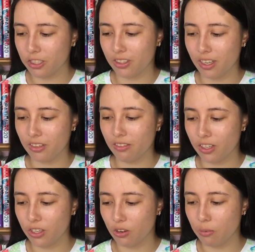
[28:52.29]
she's got a very
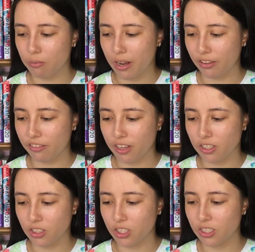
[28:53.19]
cute open mouth face,
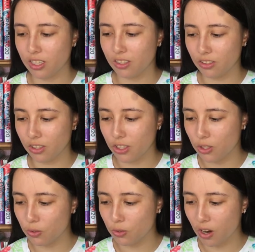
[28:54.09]
and she's got this
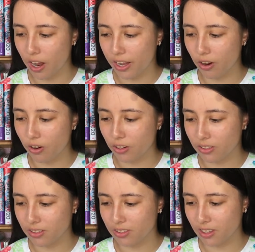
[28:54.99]
cute eye
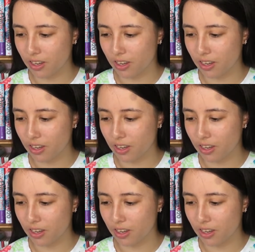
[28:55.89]
hearts